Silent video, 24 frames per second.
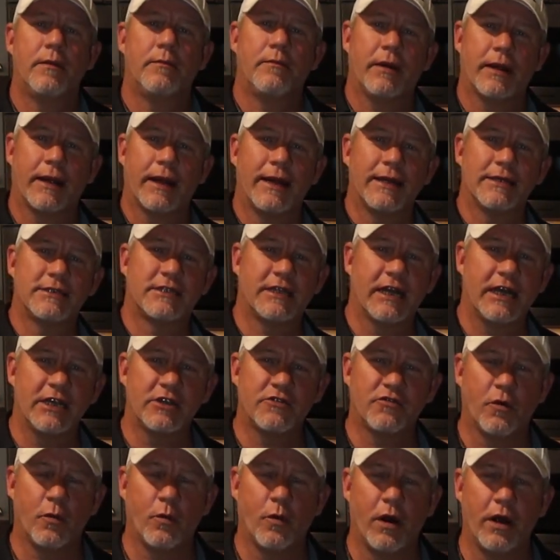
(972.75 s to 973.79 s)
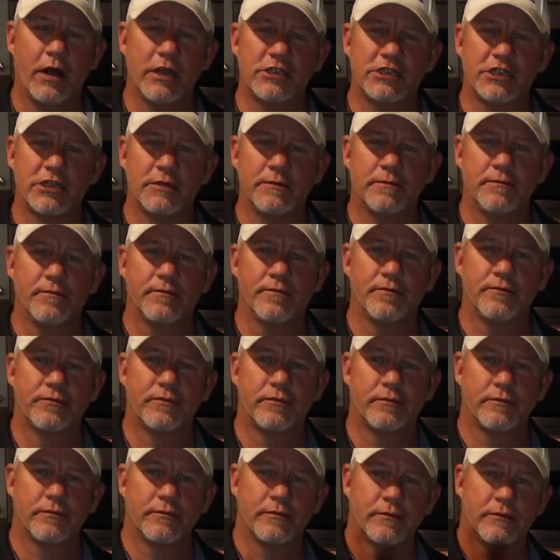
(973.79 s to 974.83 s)
But guys, thanks for watching,
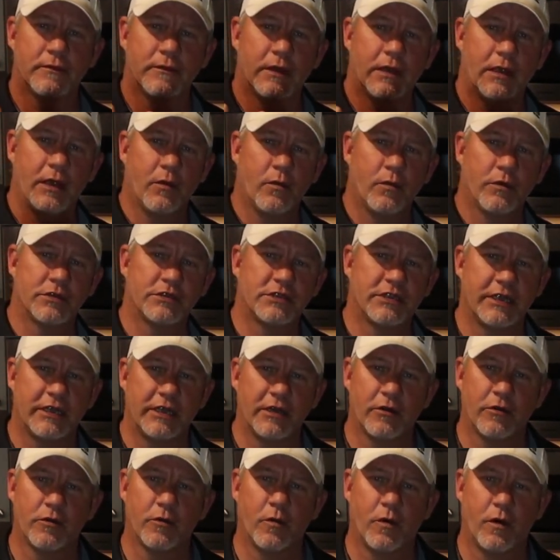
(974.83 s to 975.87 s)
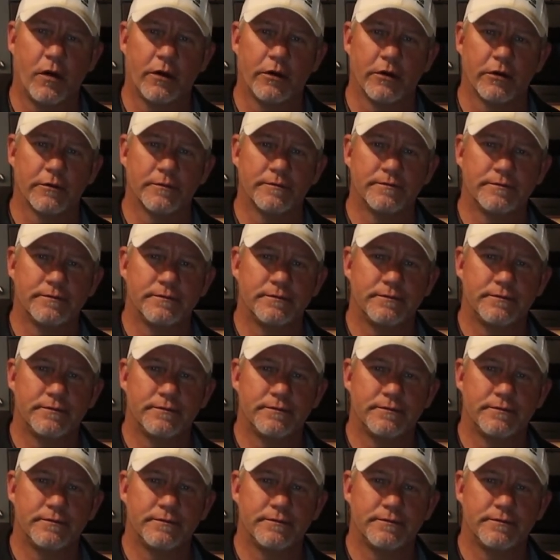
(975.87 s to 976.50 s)
and we'll see you on the water.